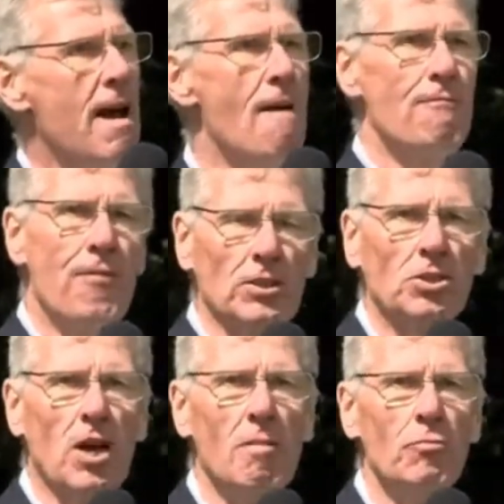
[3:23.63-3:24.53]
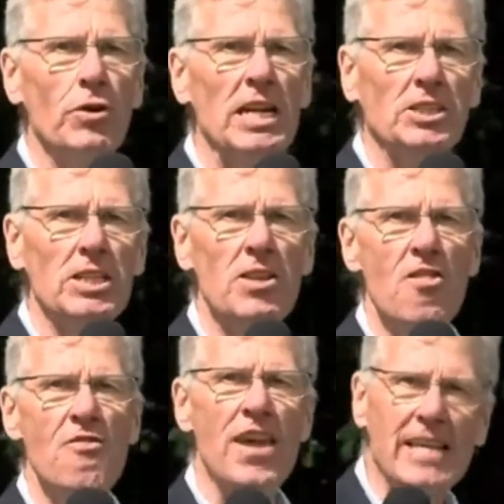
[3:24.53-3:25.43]
if for some
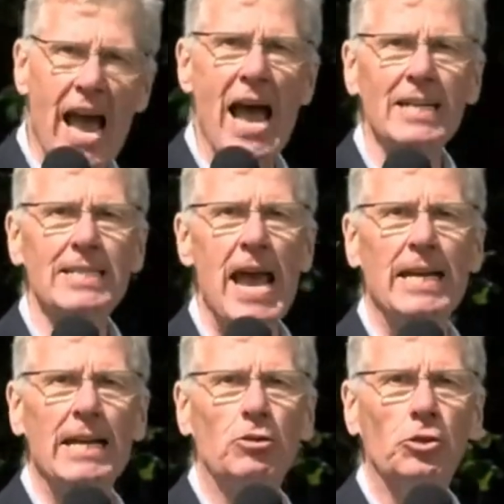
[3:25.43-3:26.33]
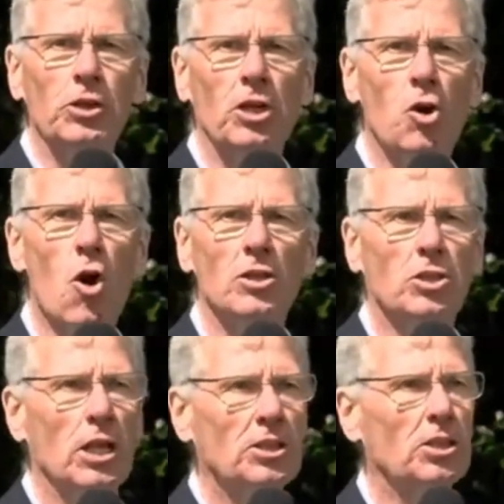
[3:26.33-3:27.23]
reason they can't get it through the
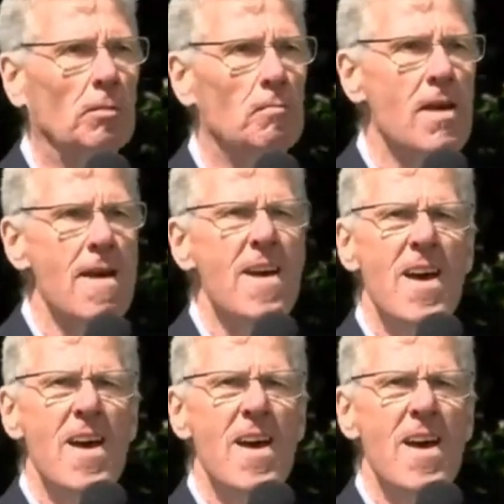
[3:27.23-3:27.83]
court system,